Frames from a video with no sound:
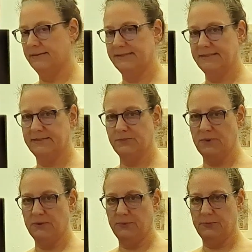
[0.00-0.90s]
This is
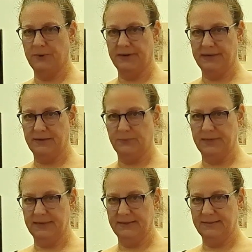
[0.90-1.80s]
what we're working
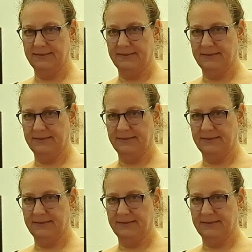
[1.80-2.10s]
with.